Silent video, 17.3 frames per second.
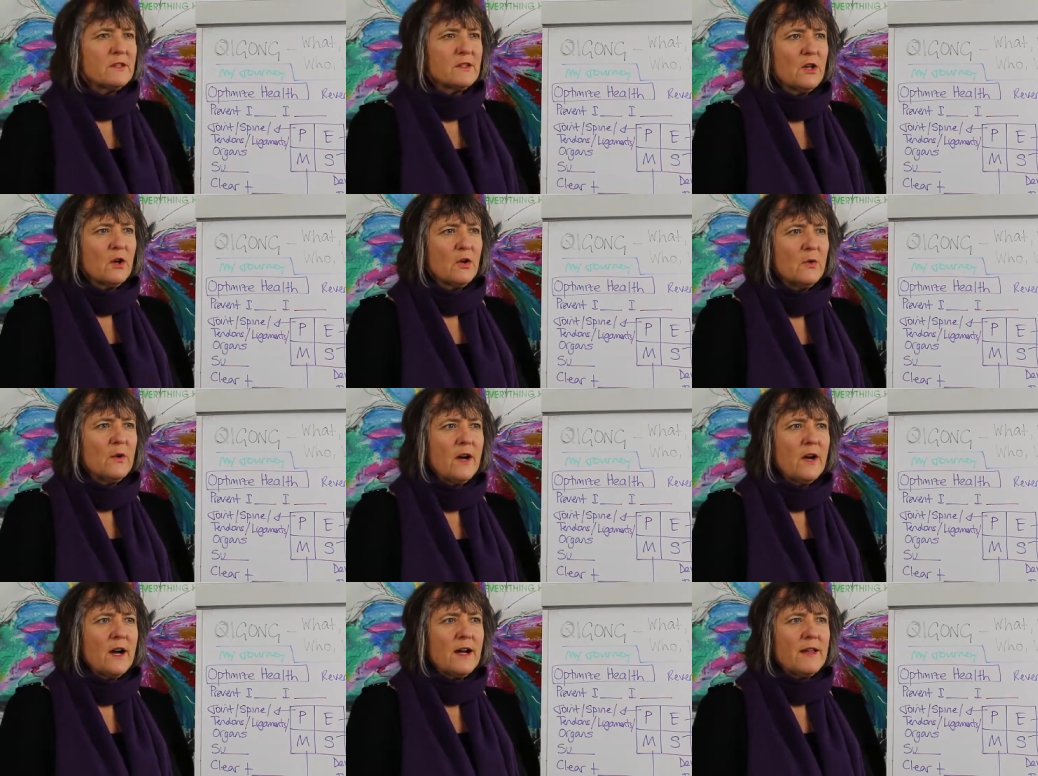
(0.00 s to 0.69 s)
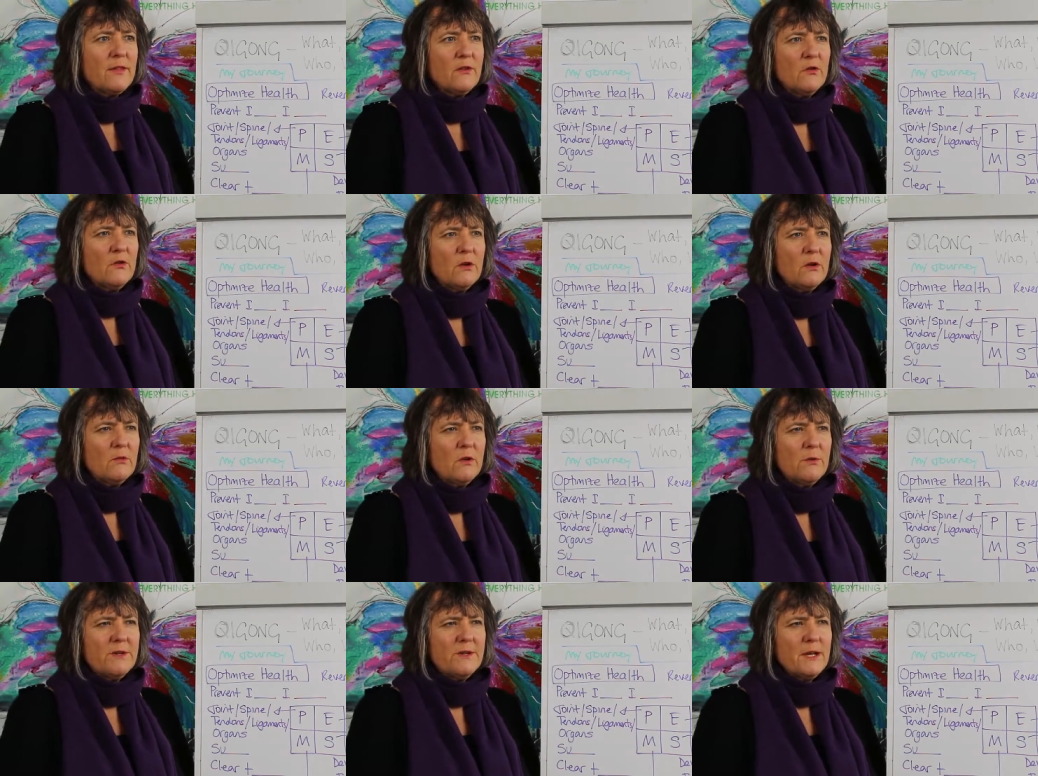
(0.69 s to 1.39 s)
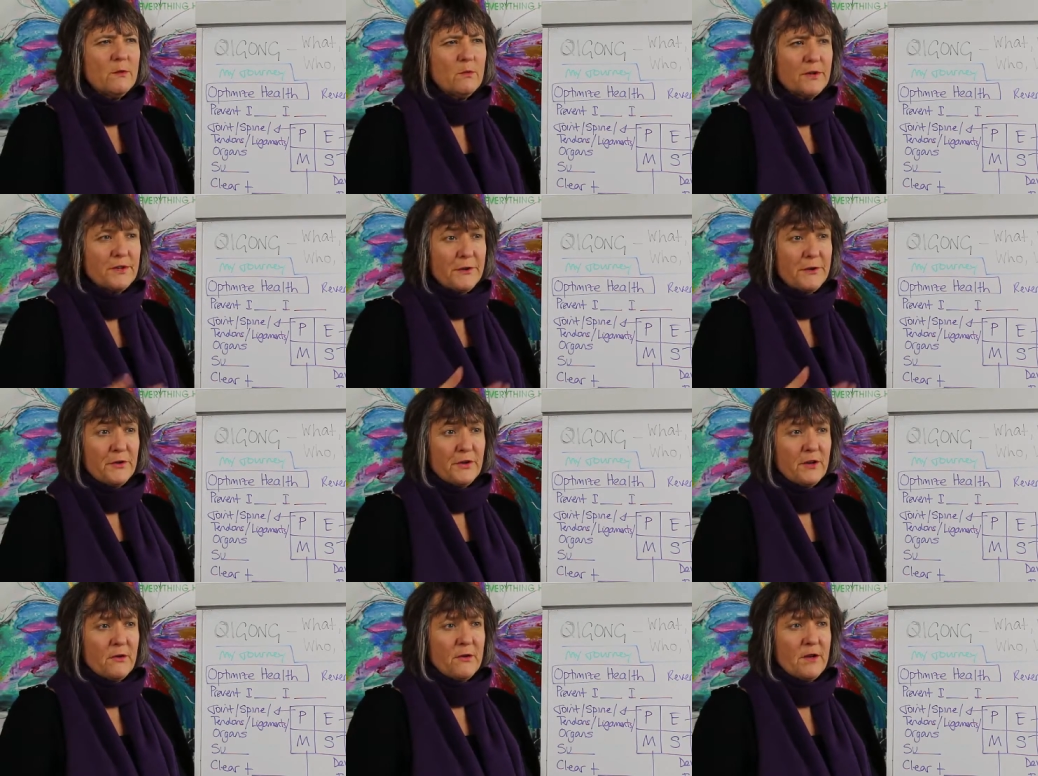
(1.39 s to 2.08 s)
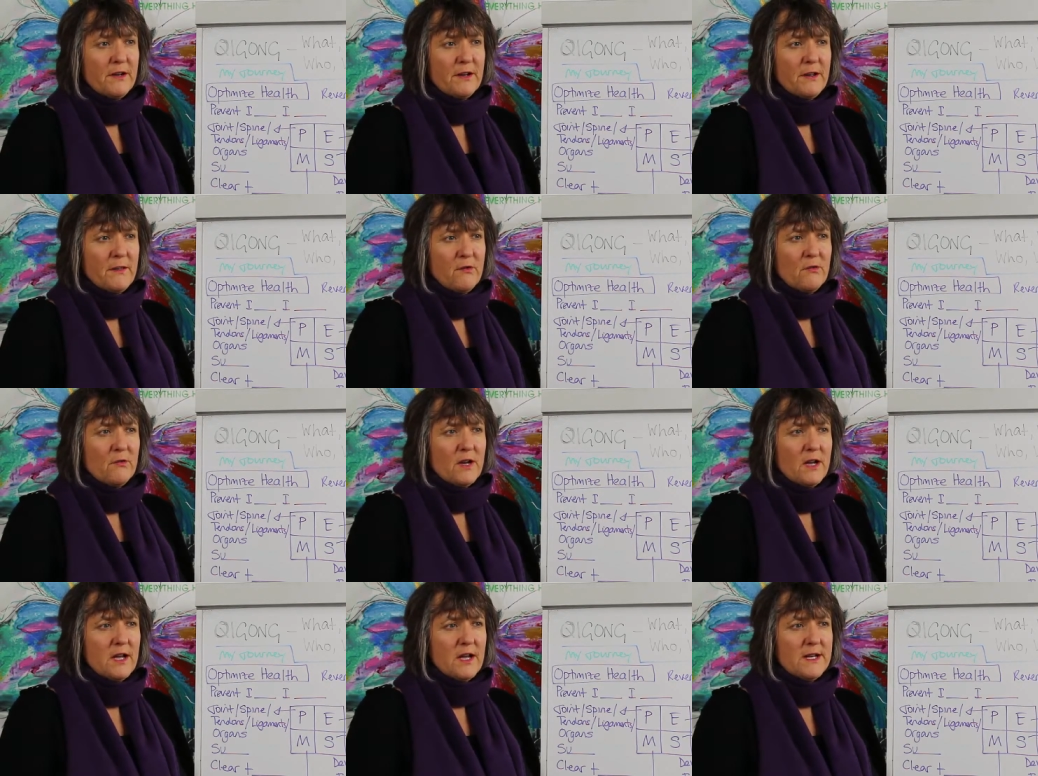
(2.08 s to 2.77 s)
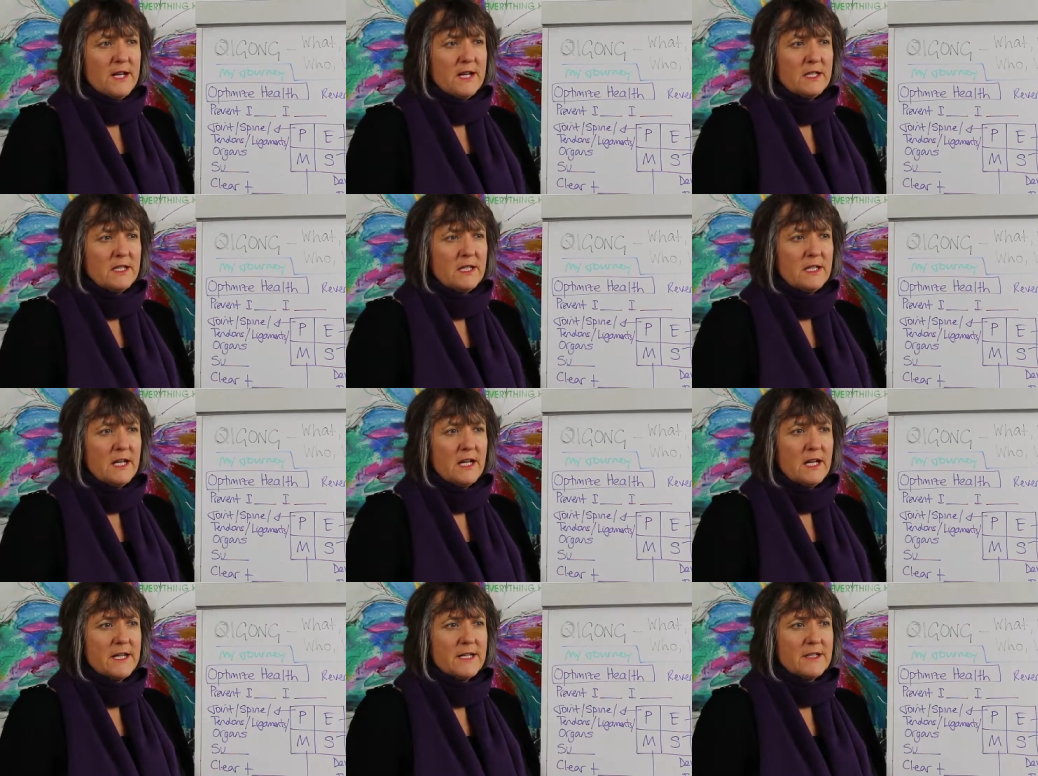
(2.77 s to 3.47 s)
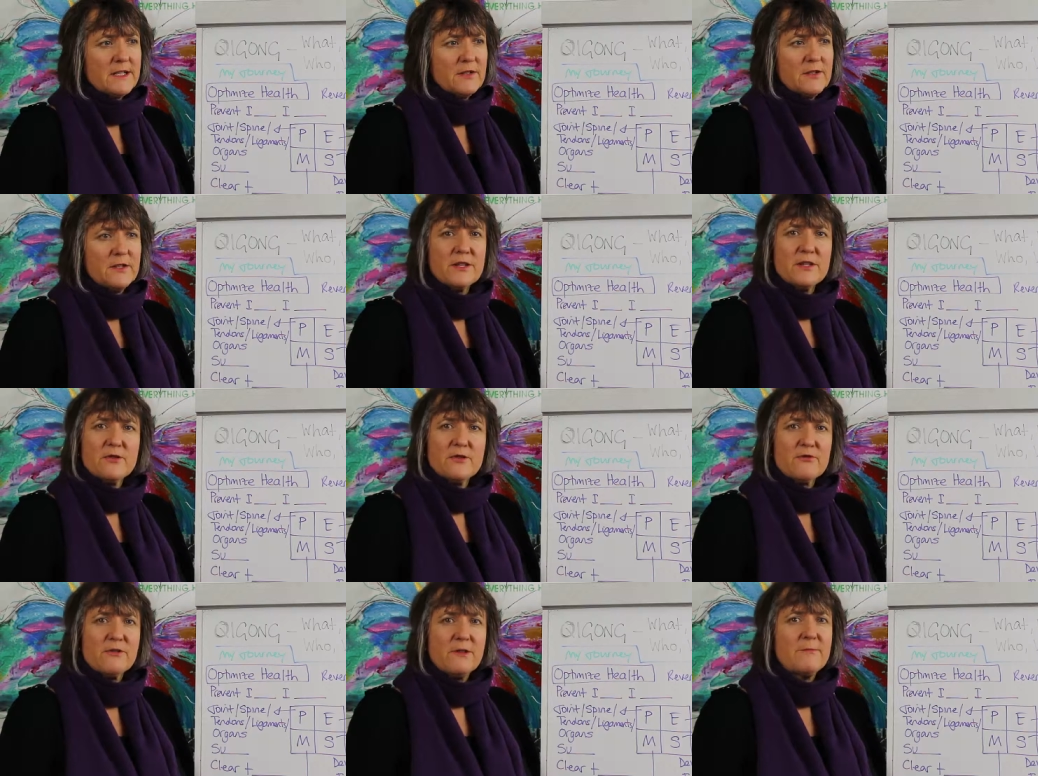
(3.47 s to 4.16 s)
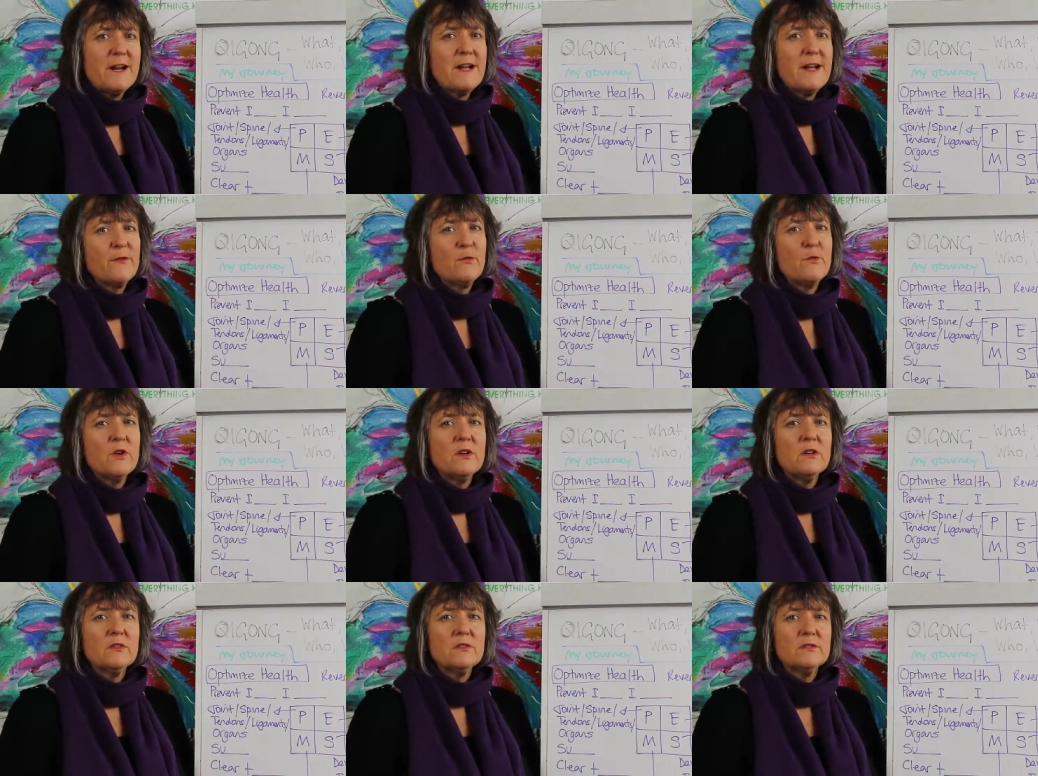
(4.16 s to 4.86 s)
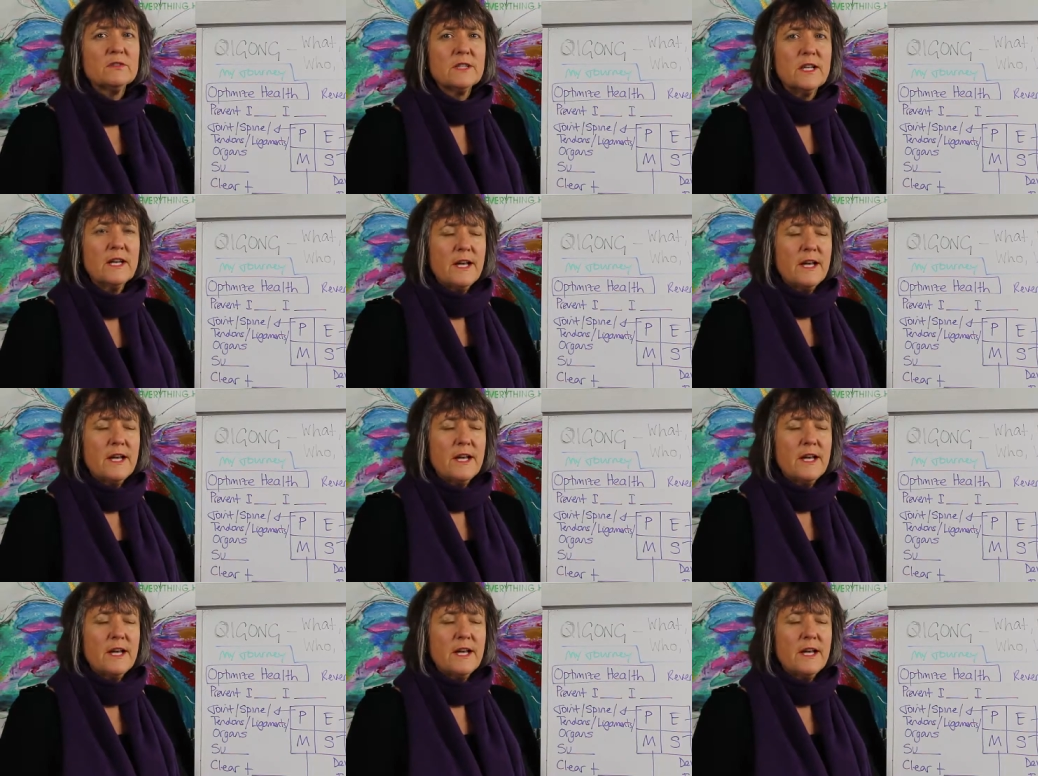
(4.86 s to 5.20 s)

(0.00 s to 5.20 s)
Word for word: So I thought, well, what would I want to do? And I thought, well, I'd actually like to do this trip around the world